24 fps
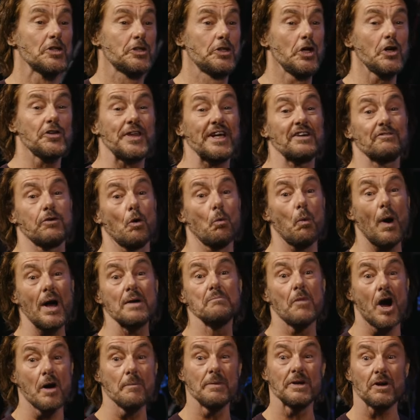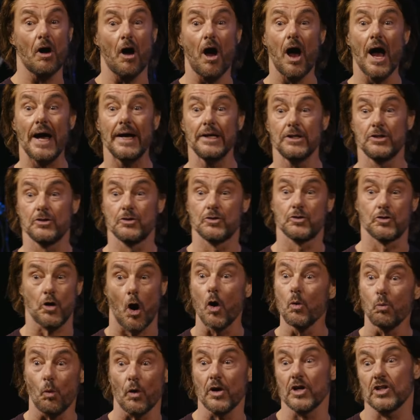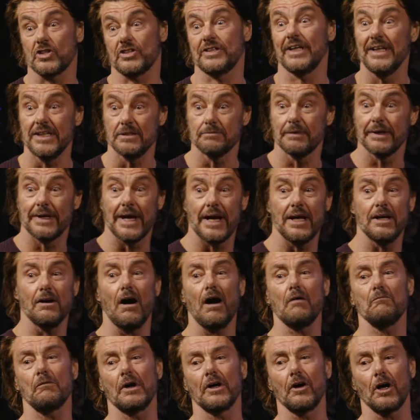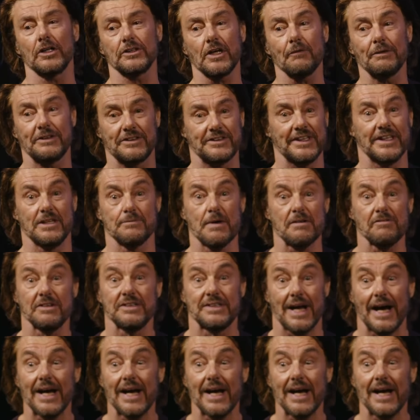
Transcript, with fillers: Do you think for one moment I don't want to see them again? Oh my gosh, I would see them every